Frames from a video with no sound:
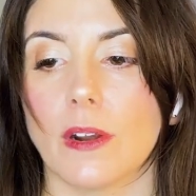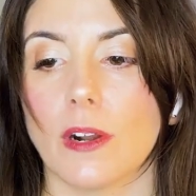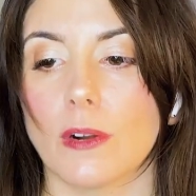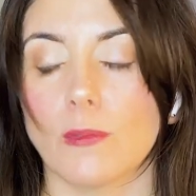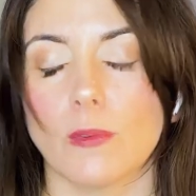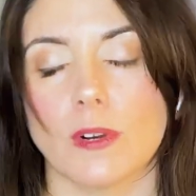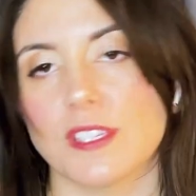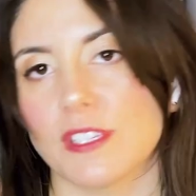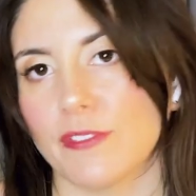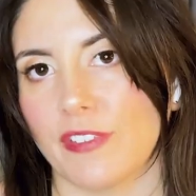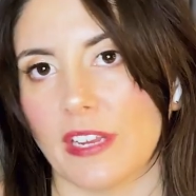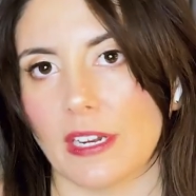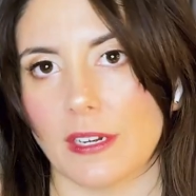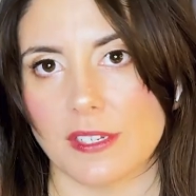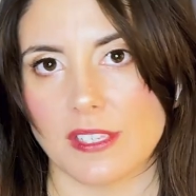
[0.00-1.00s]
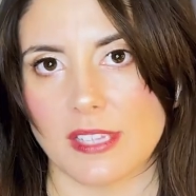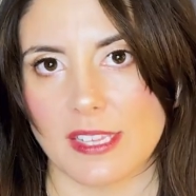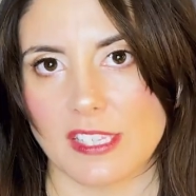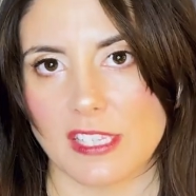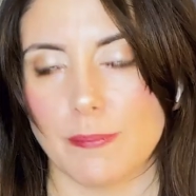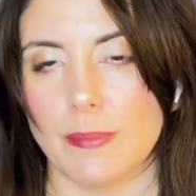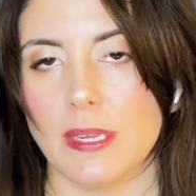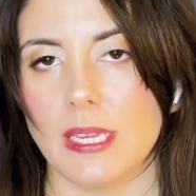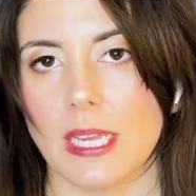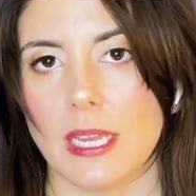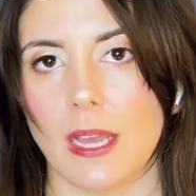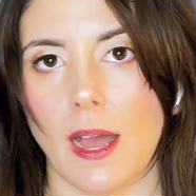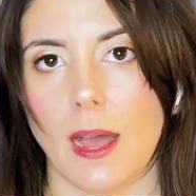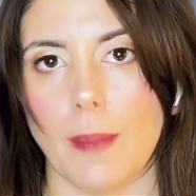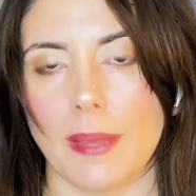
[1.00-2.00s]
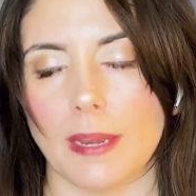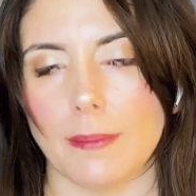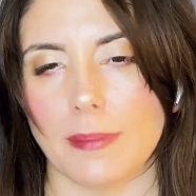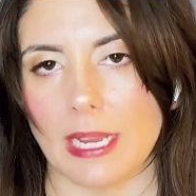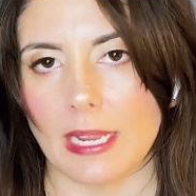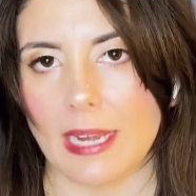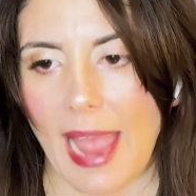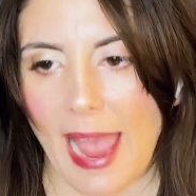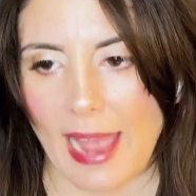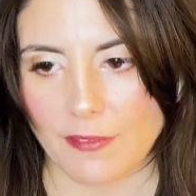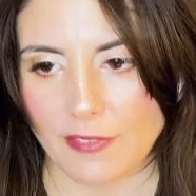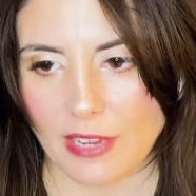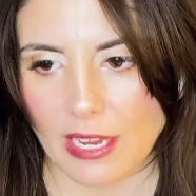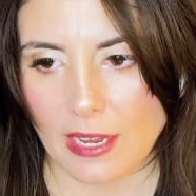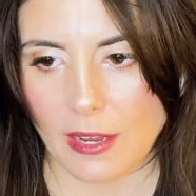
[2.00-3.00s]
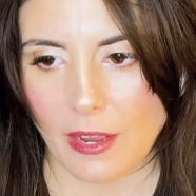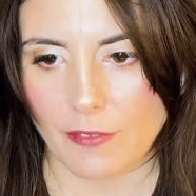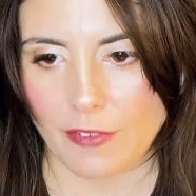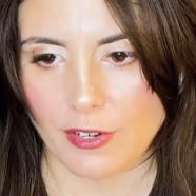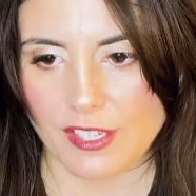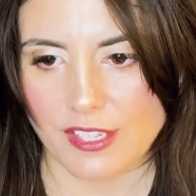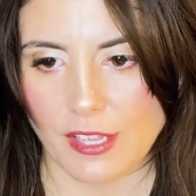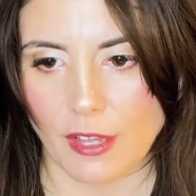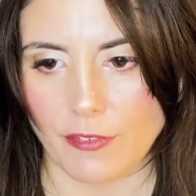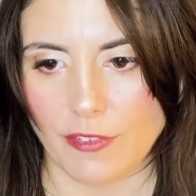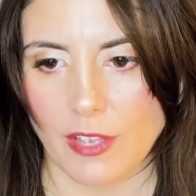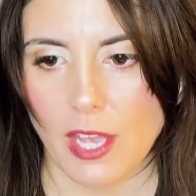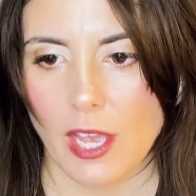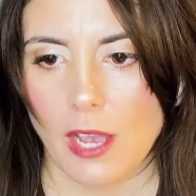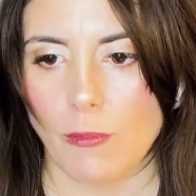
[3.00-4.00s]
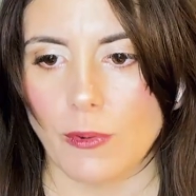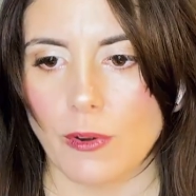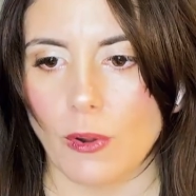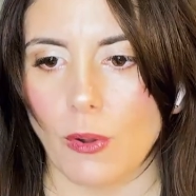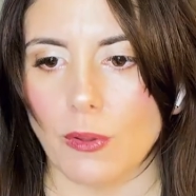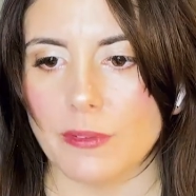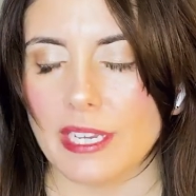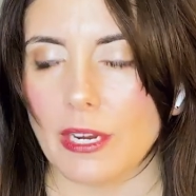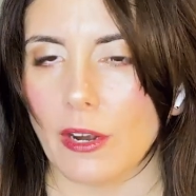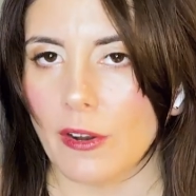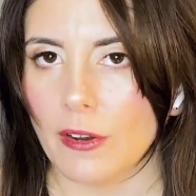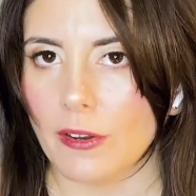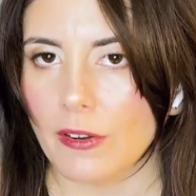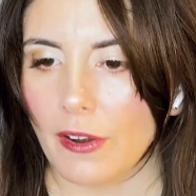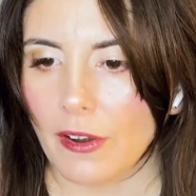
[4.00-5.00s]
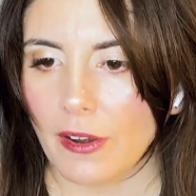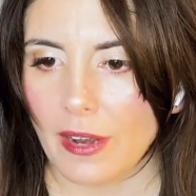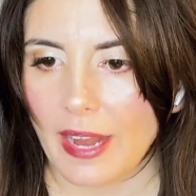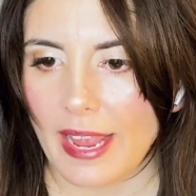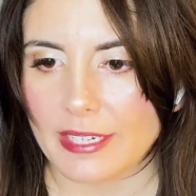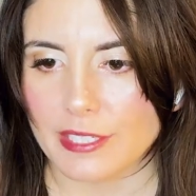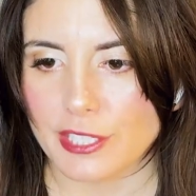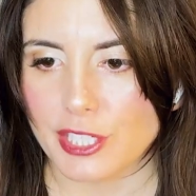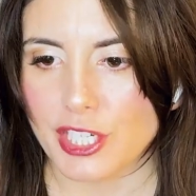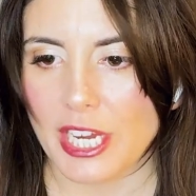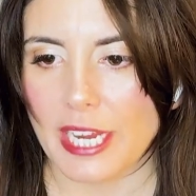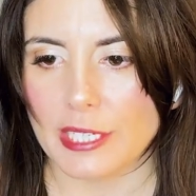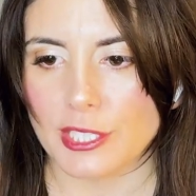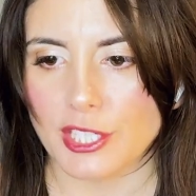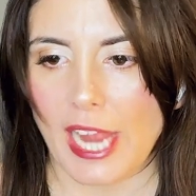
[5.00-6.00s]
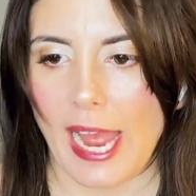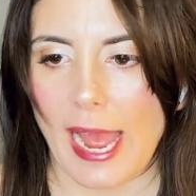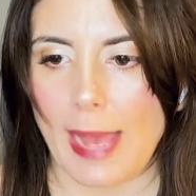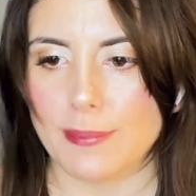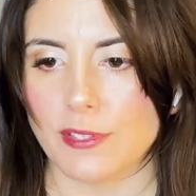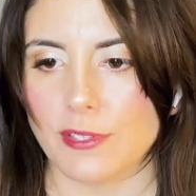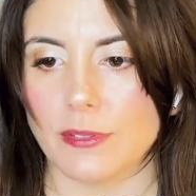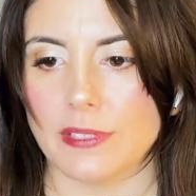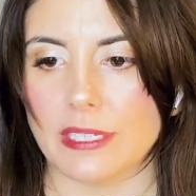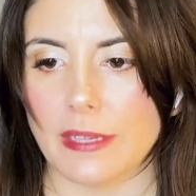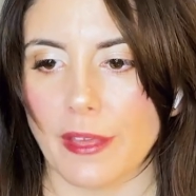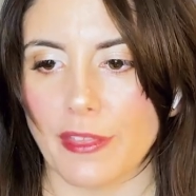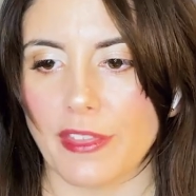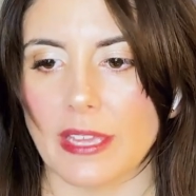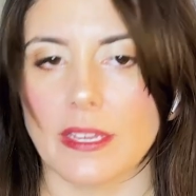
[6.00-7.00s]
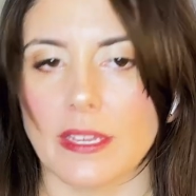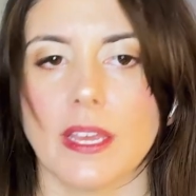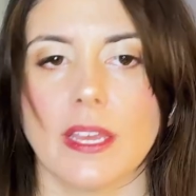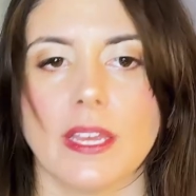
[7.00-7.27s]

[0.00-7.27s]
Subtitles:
her worst fears that speaking up and being an advocate of herself would only hurt her and change absolutely nothing.